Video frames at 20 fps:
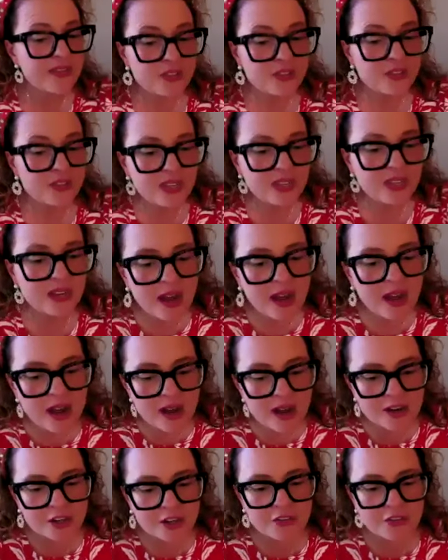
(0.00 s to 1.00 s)
There's yeah.
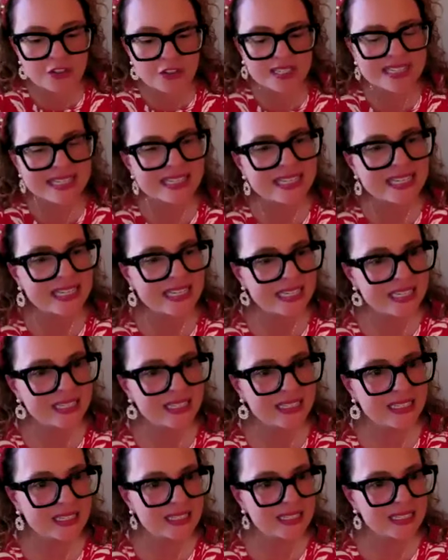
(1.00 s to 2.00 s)
a there's a
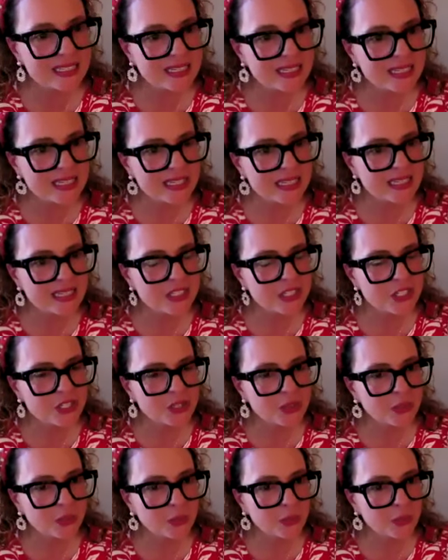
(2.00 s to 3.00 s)
need
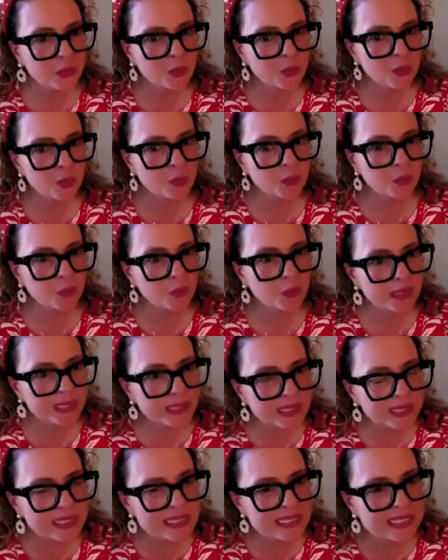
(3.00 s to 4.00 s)
to
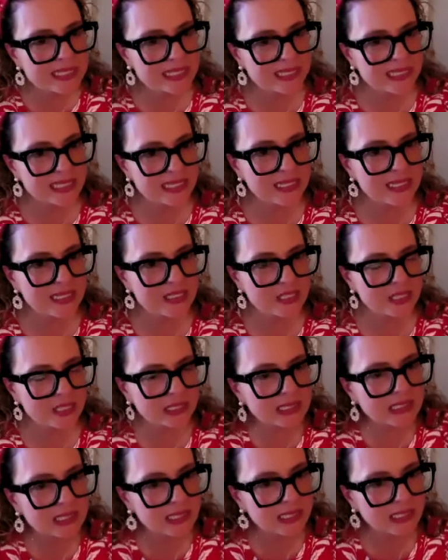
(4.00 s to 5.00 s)
really see, to
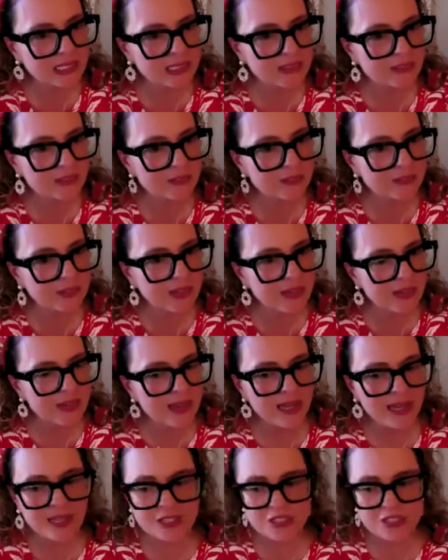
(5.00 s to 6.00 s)
live,
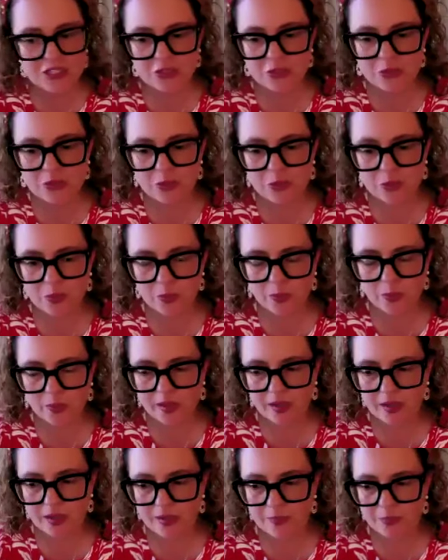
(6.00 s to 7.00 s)
and to
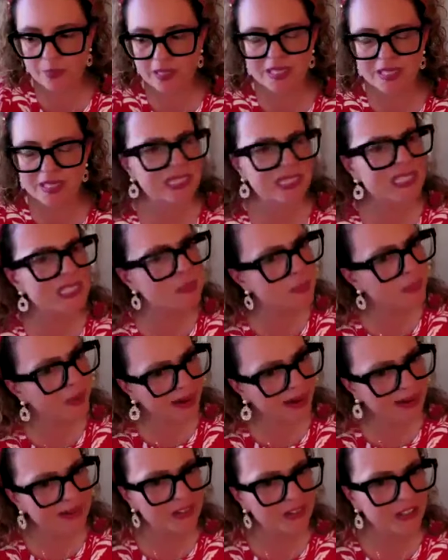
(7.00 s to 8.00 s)
eh, be
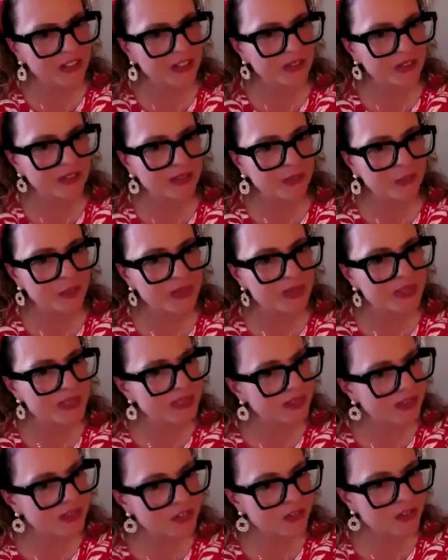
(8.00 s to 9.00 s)
inspired what
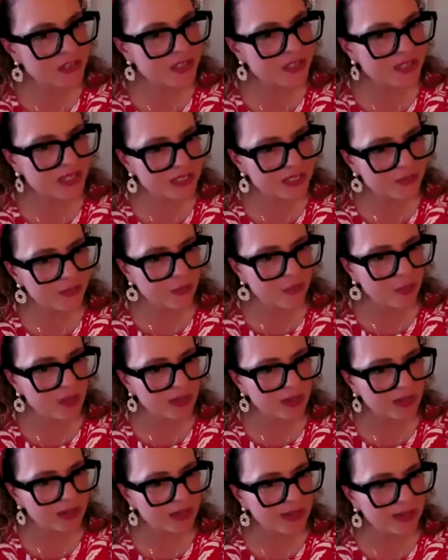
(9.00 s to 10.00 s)
this country stands for.